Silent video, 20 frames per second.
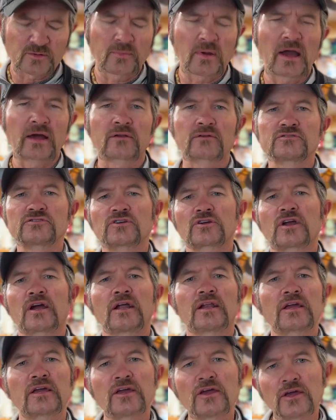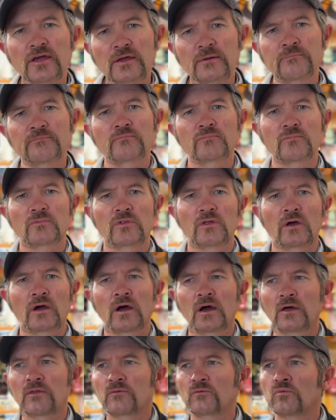patterns are kind of key.
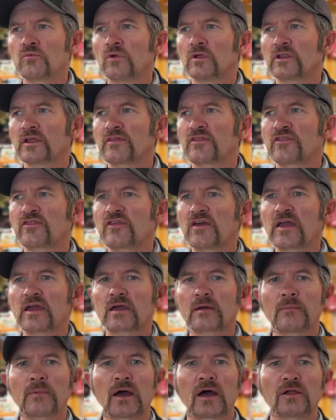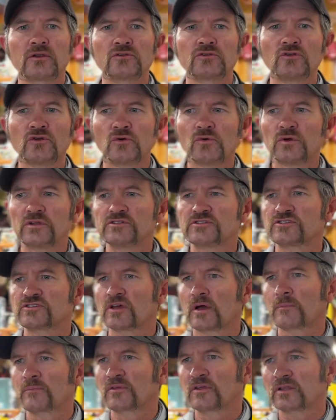really think about doing
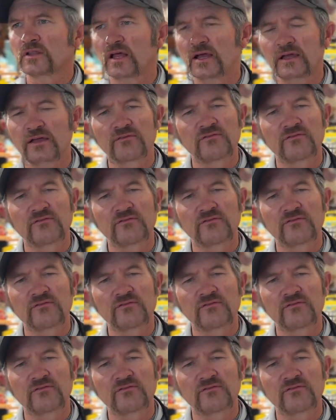something like a